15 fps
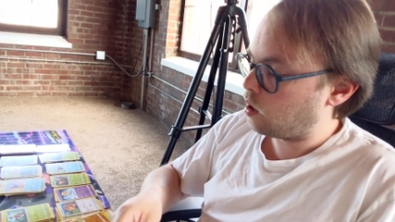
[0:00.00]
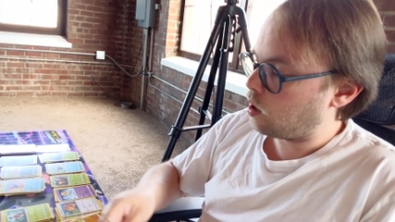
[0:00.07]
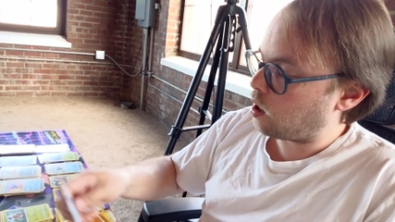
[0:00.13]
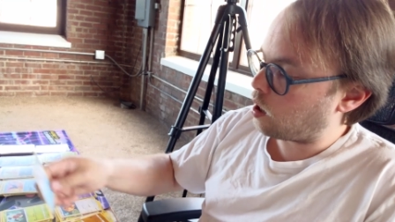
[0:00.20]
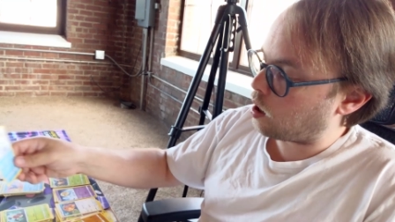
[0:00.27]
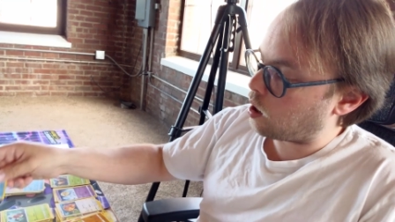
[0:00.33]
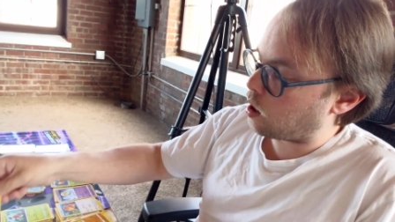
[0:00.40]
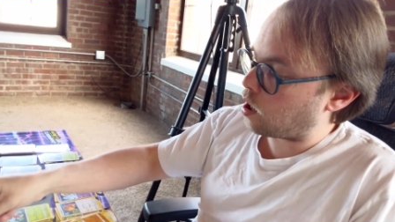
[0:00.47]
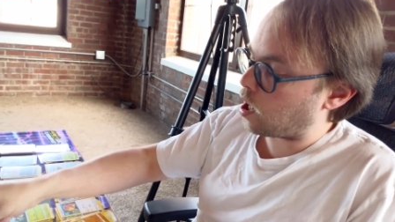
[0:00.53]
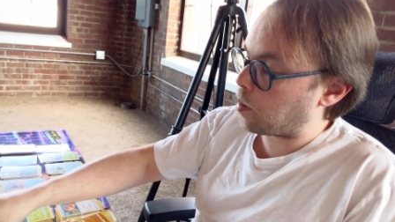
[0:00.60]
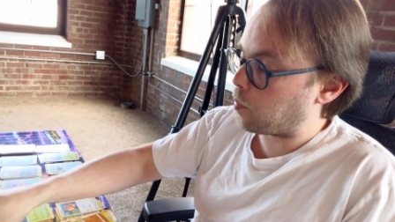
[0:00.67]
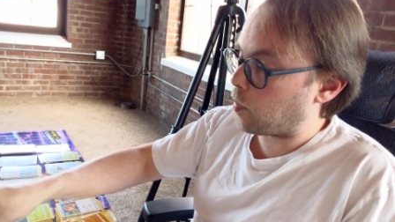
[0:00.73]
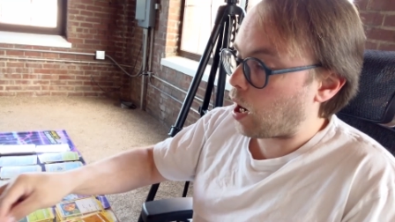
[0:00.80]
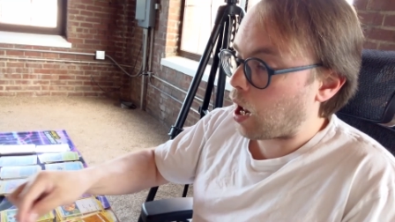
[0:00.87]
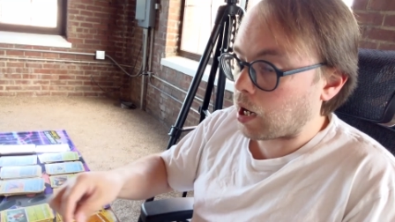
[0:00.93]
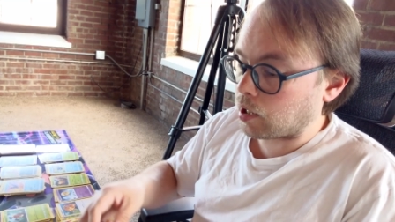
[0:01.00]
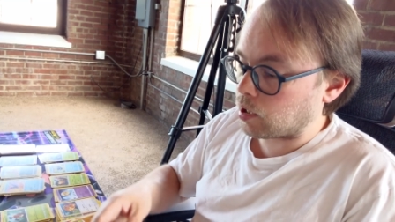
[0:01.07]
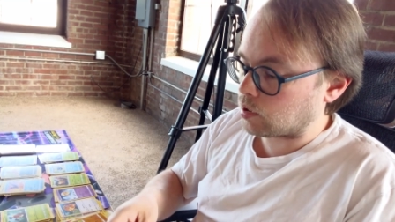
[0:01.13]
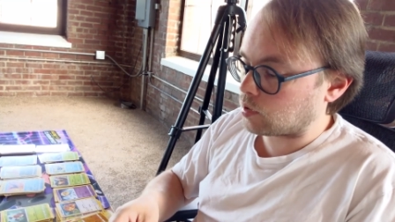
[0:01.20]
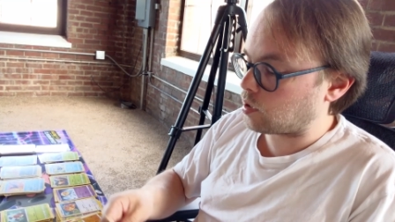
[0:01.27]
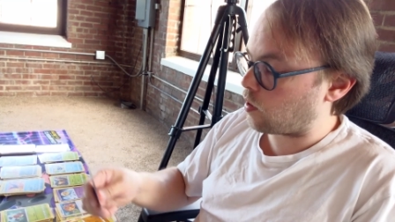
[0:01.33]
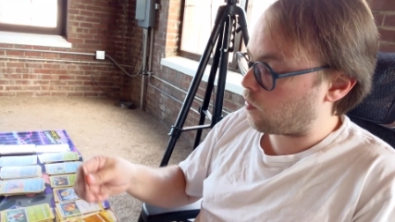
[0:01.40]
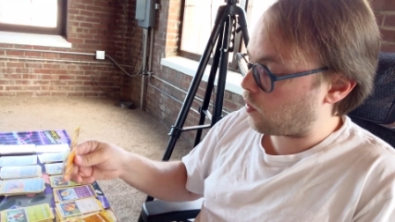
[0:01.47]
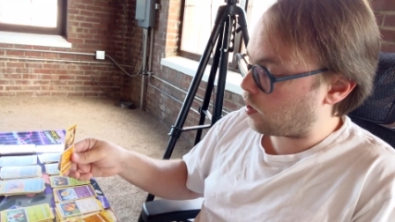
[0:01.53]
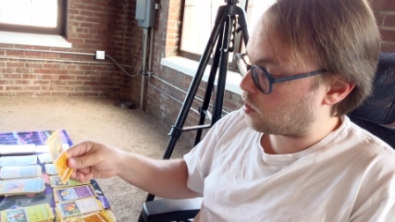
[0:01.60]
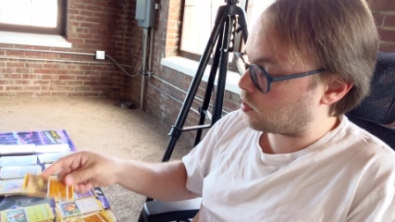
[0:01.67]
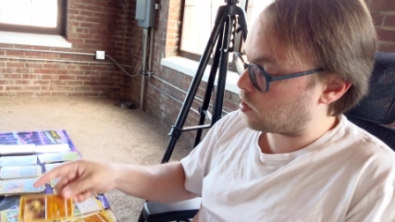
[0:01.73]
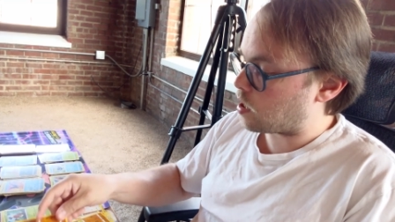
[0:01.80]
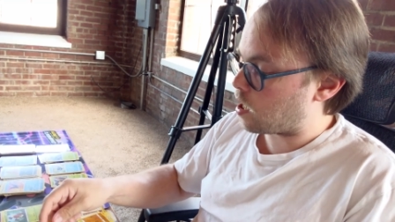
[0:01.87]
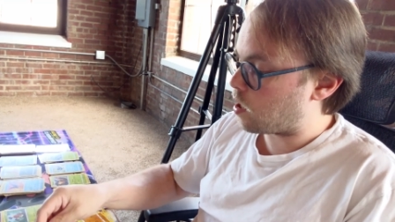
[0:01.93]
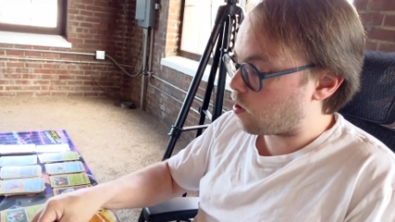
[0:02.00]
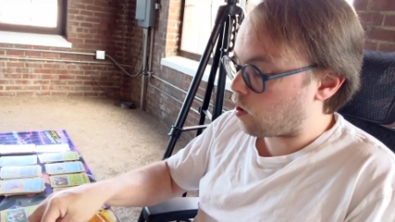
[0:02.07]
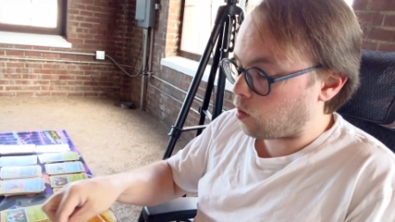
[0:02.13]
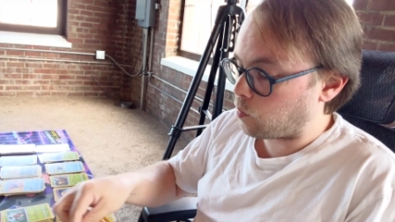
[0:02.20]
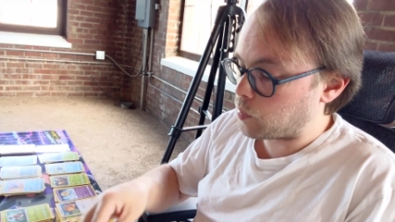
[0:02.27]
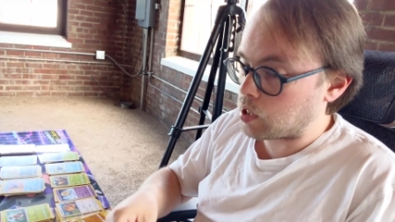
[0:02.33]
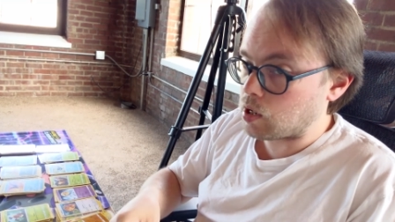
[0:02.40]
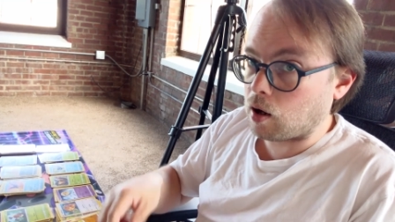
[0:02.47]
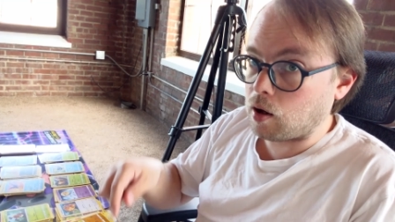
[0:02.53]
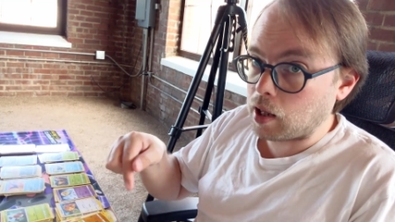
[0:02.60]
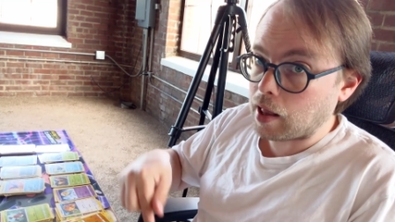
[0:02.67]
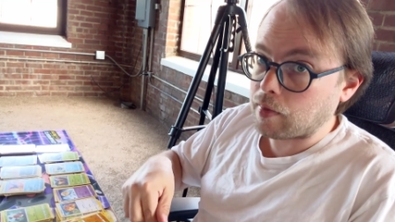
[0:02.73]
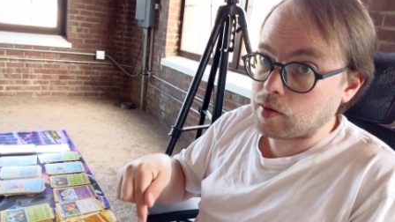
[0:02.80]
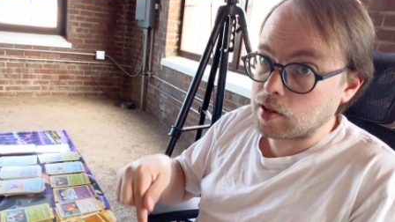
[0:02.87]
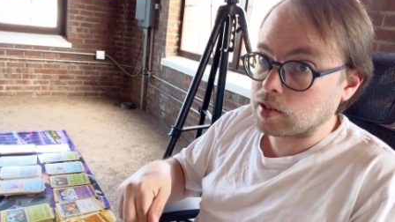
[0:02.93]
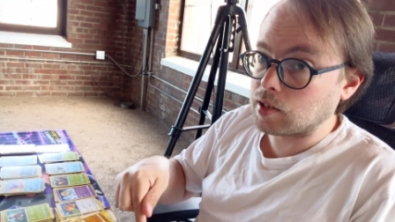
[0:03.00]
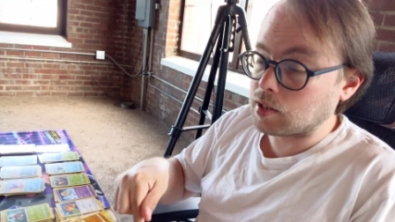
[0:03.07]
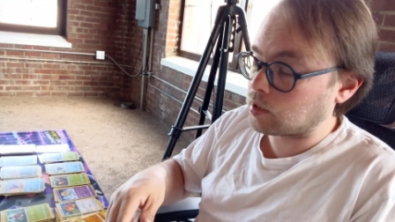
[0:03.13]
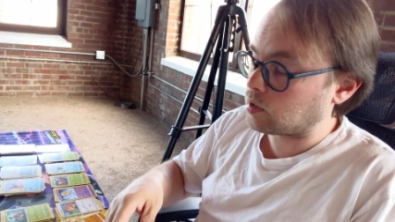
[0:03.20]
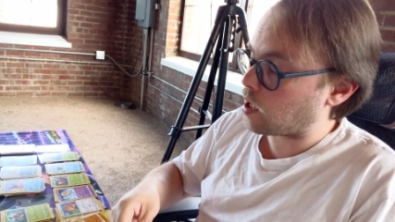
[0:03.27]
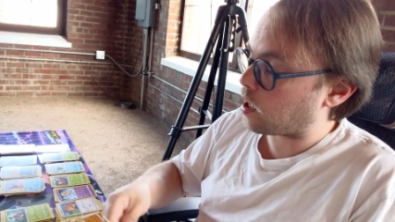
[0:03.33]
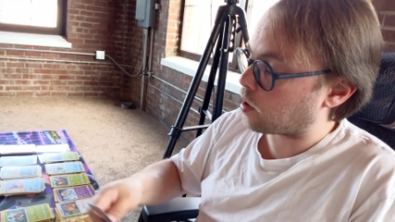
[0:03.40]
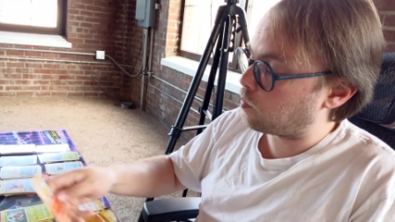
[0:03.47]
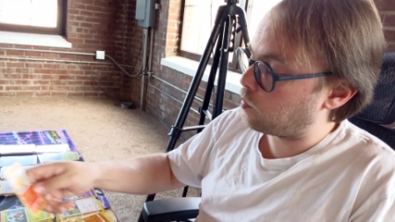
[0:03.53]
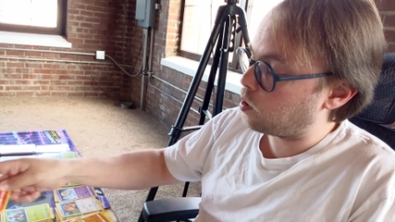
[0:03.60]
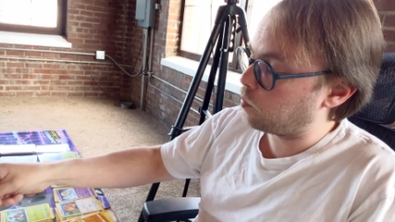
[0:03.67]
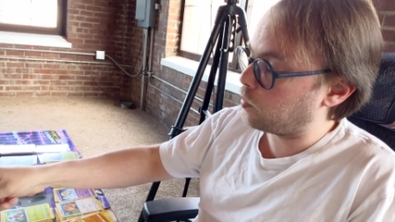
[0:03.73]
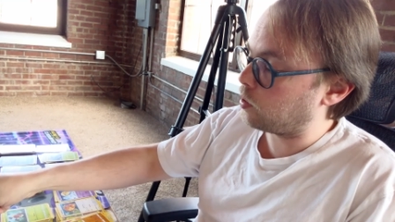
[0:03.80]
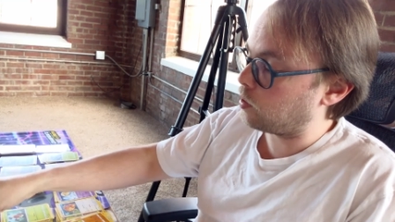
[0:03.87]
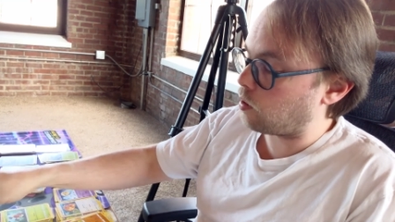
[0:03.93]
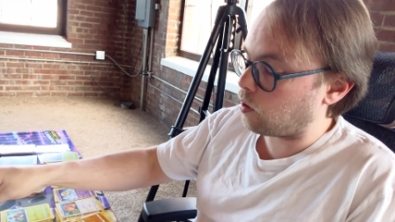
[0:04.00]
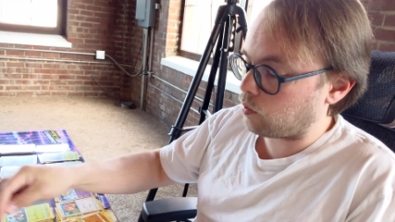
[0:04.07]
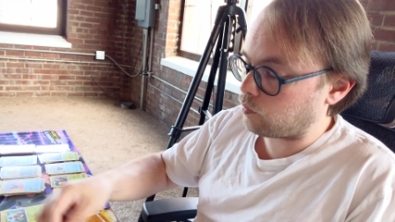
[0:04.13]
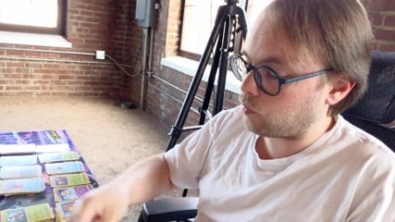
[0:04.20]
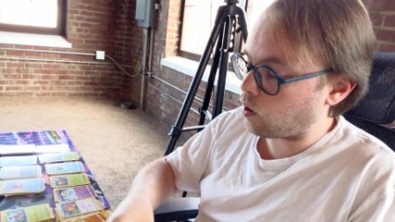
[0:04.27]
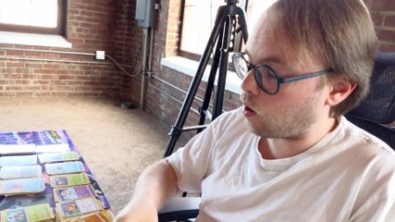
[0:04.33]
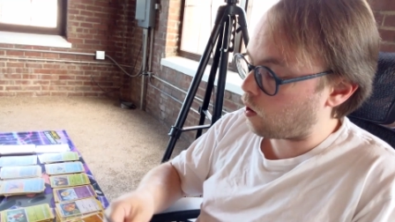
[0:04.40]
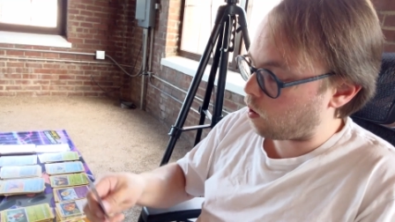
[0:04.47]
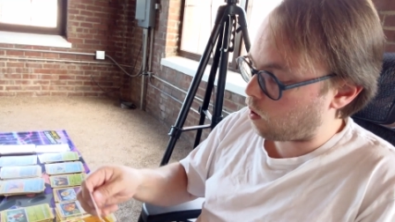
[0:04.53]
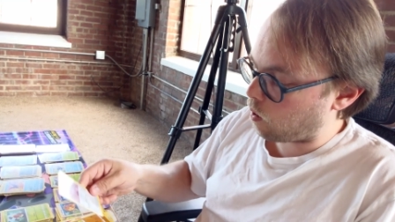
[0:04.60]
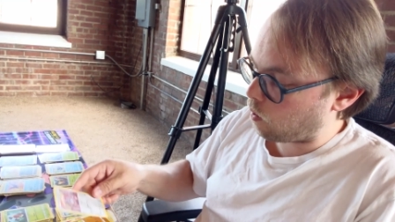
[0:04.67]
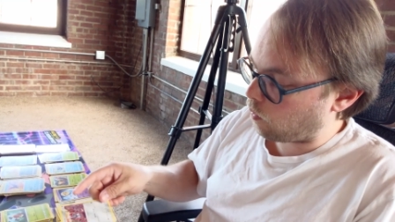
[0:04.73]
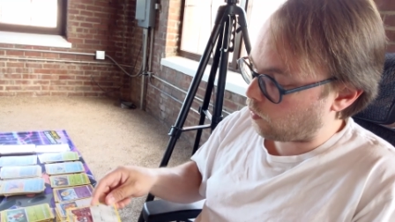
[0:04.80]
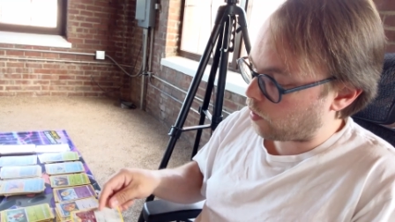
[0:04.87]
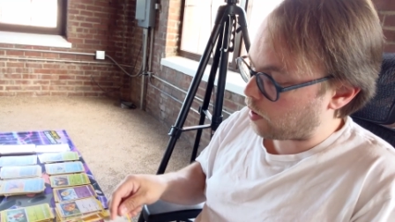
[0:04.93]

I'm not going to say that it's the end-all be-all at this exact moment of all that